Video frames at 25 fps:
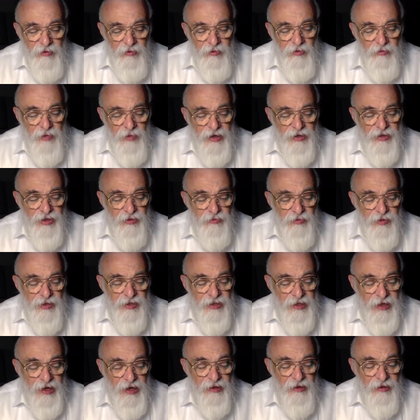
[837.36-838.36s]
Well, Mashim
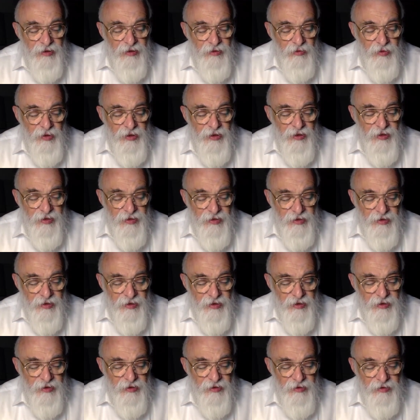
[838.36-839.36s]
is Gala. What do you
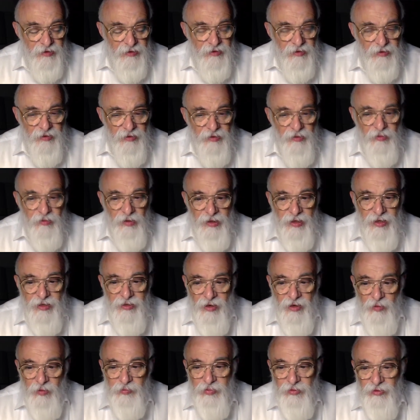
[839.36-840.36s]
see? What is
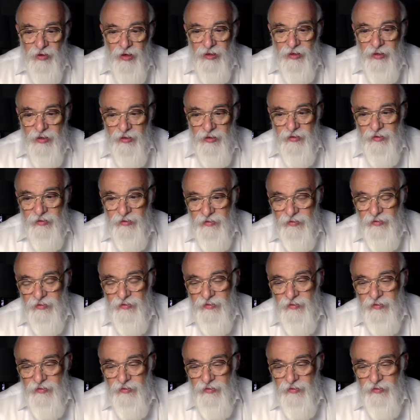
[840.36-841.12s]
operating